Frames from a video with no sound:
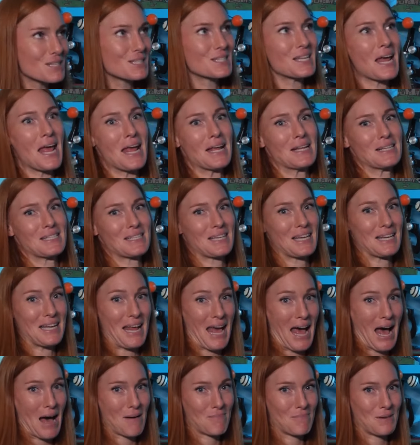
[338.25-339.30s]
mistakes can
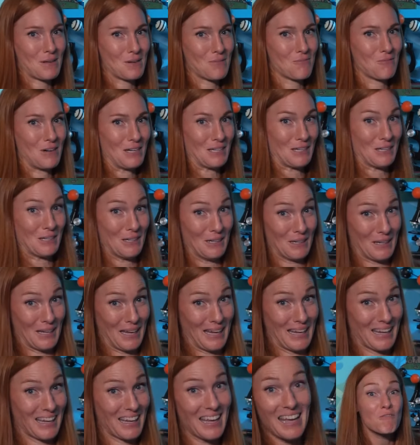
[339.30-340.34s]
happen when
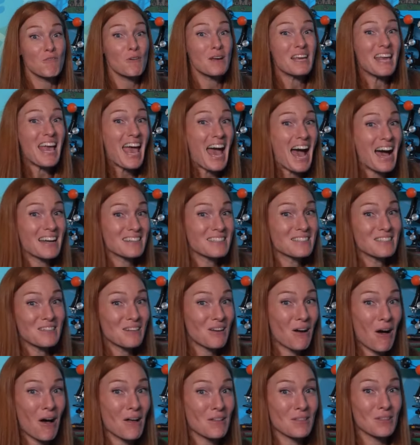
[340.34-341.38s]
cooking. If we
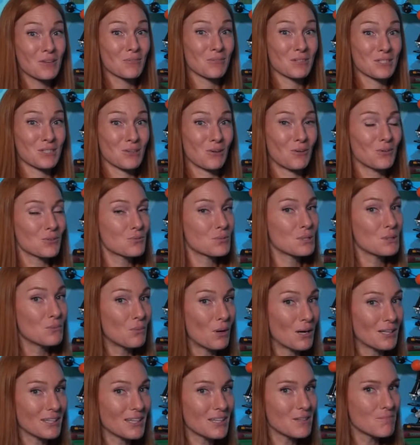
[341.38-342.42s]
hadn't gotten the results we
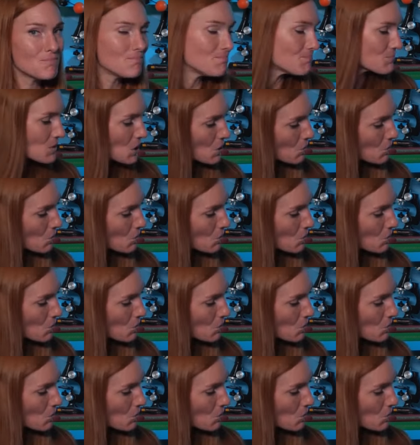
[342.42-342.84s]
wanted,